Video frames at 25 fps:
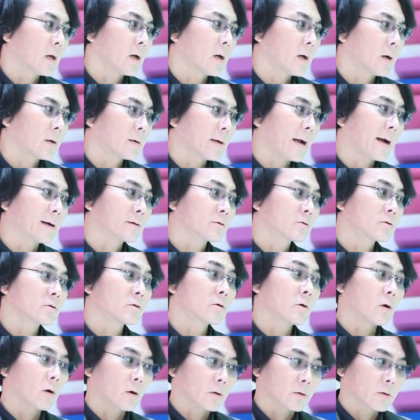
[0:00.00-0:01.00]

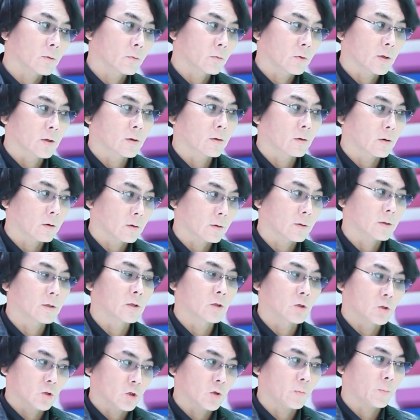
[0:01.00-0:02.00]
Rakugo, we
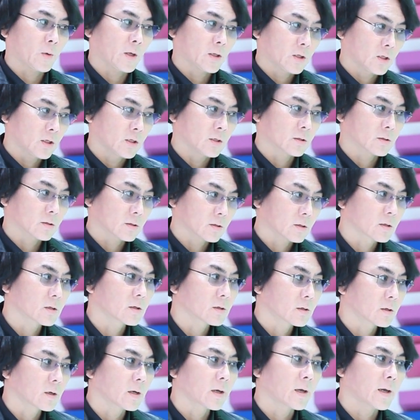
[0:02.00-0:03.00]
call in
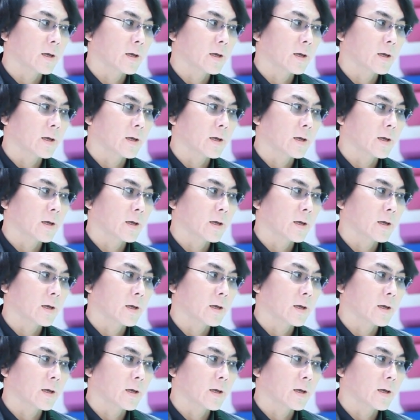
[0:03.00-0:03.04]
Japanese.